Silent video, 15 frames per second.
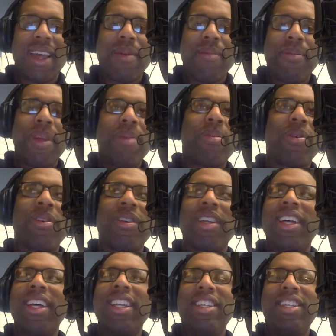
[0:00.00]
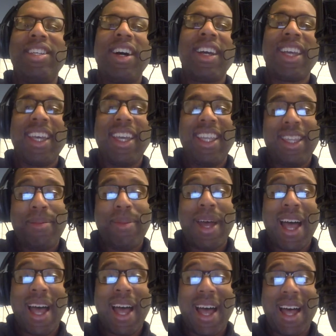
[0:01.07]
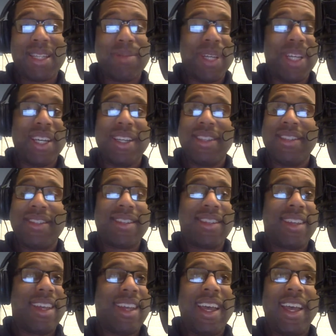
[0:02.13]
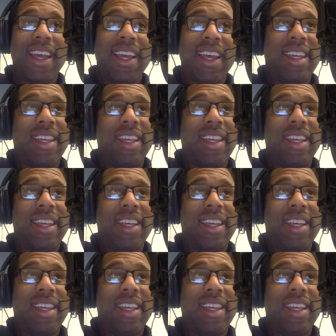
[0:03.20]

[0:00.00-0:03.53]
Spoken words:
People dug it in the past because, hey,